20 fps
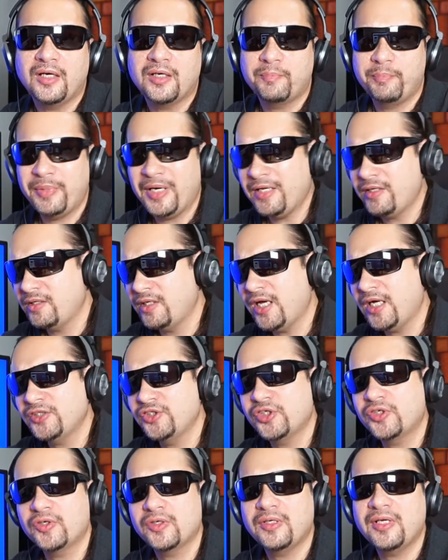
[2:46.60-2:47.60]

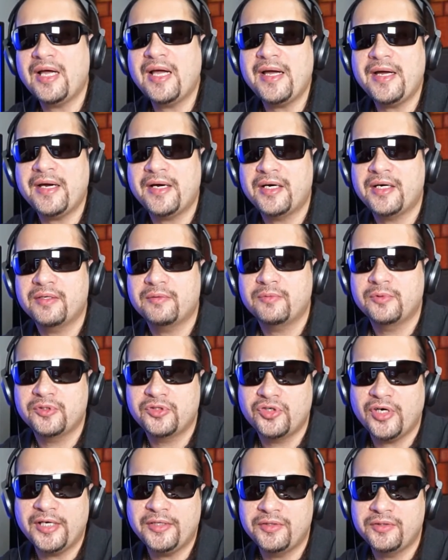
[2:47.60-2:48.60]
pathological liar will
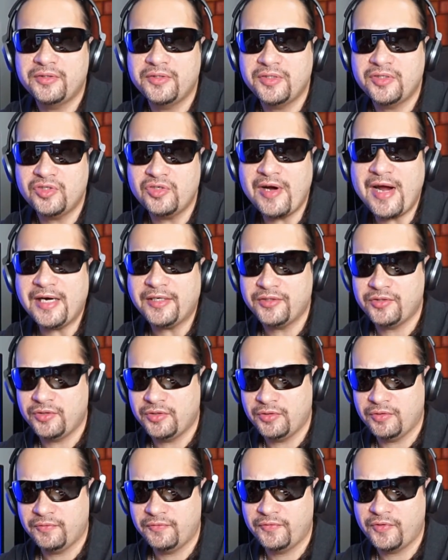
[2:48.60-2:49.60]
try to distract
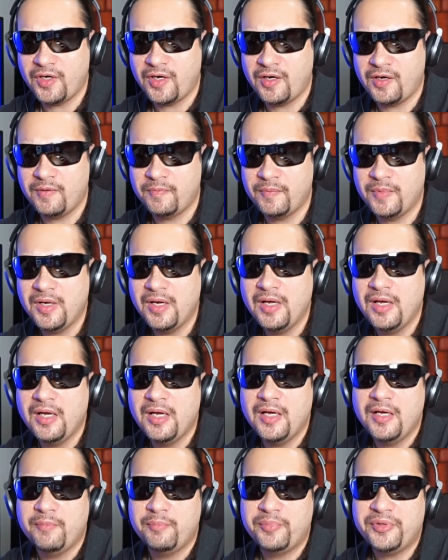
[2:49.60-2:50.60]
you from
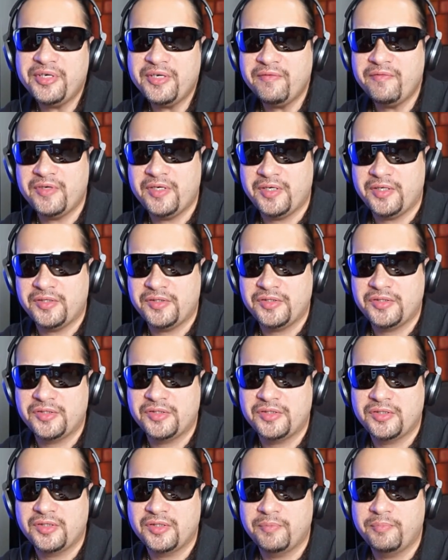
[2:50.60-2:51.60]

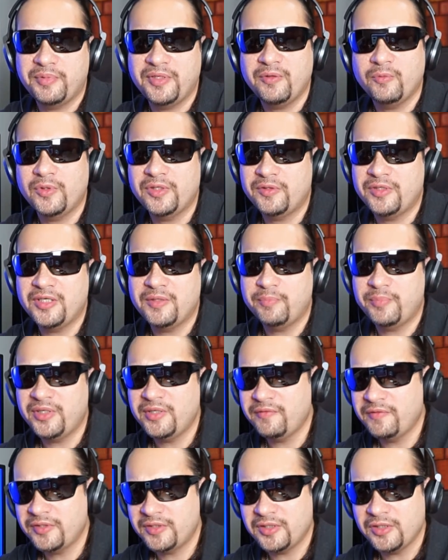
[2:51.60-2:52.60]
what he
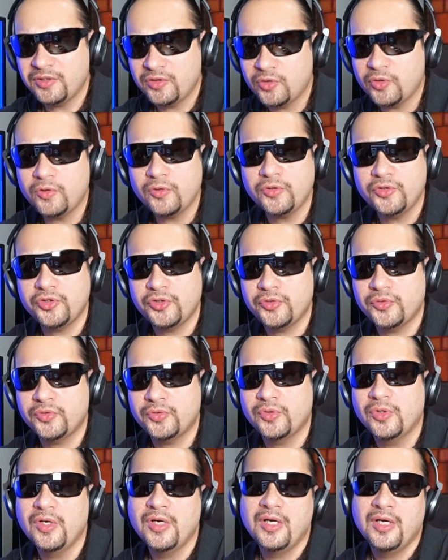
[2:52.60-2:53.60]
previously told
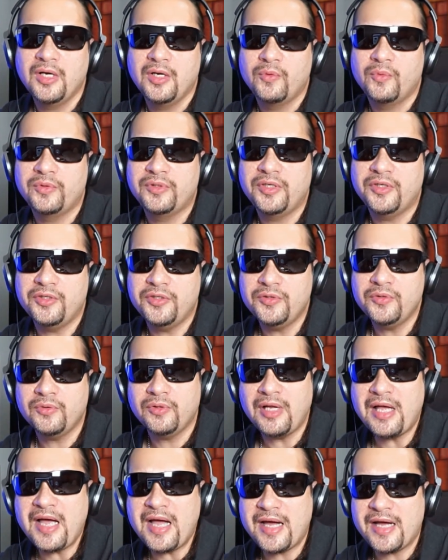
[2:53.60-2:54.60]
you with a new
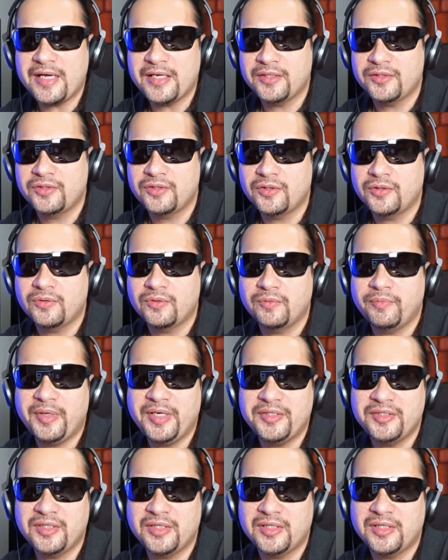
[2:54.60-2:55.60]
lie. So
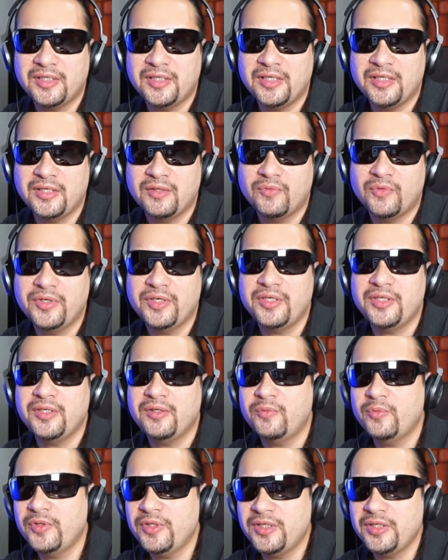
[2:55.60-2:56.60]
basically, when
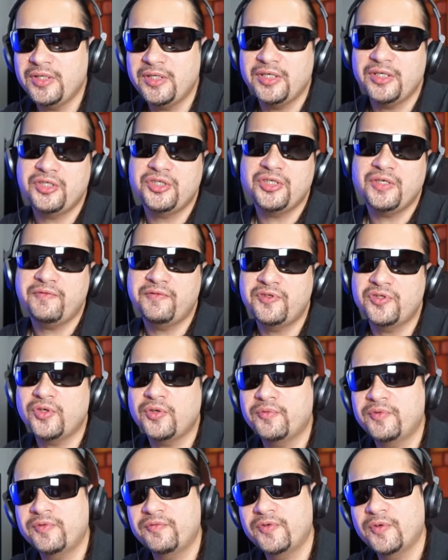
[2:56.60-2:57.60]
he shifts
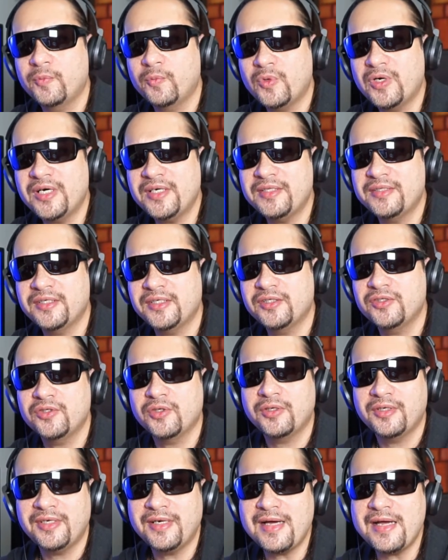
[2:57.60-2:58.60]
over from one thing to
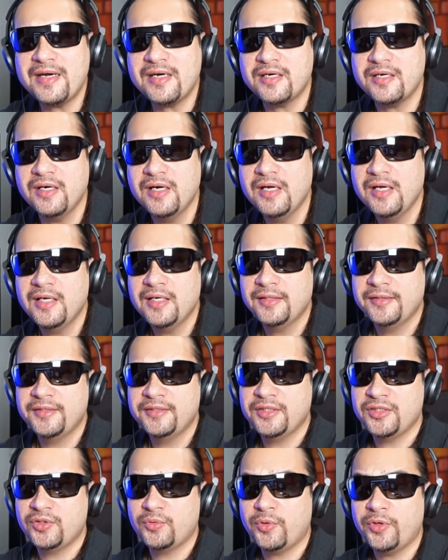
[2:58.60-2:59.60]
another, this
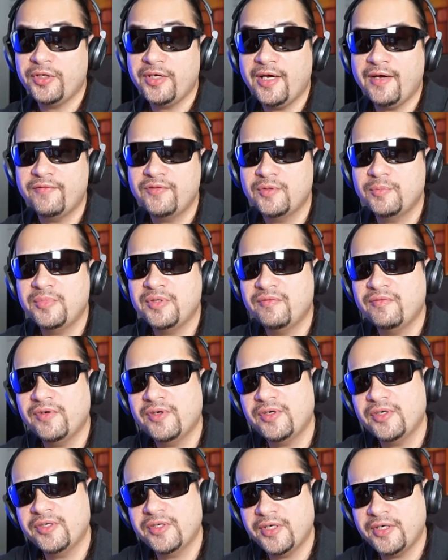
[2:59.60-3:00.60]
is where you have to be
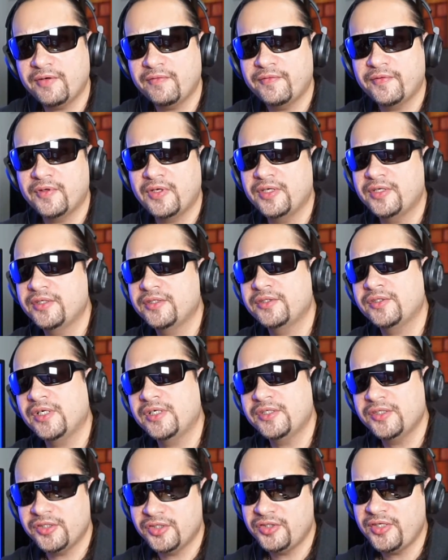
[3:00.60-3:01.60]
very careful and
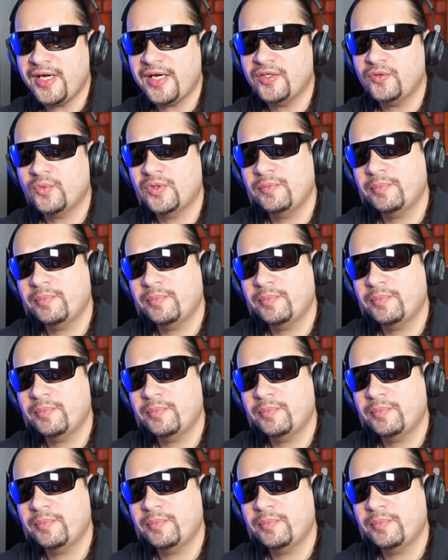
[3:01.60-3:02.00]
understand what